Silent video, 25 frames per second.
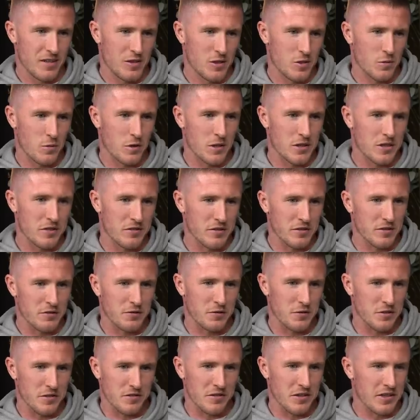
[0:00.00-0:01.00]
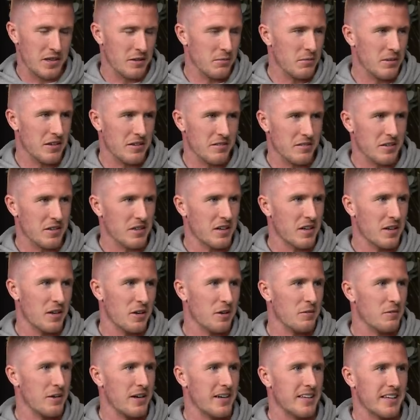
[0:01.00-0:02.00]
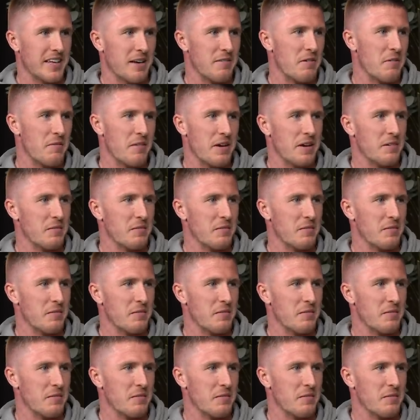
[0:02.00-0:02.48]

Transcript: watch it for the fun of it, lad, but I haven't got a clue about the MMA,